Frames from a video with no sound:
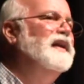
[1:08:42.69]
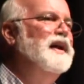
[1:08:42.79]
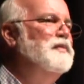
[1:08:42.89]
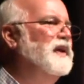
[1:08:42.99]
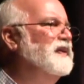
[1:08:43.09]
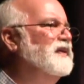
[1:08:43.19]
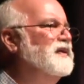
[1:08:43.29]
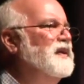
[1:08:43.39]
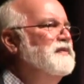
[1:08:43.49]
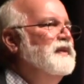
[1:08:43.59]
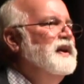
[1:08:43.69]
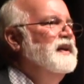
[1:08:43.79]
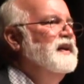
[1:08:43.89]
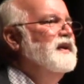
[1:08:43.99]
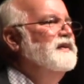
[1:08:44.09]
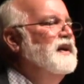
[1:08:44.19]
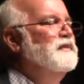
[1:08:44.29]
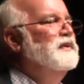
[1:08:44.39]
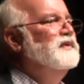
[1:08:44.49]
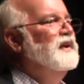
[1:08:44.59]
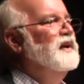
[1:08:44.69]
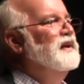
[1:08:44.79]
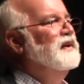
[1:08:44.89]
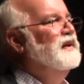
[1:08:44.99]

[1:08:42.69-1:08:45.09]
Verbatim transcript: a lot about this stuff lately because I was. Uh,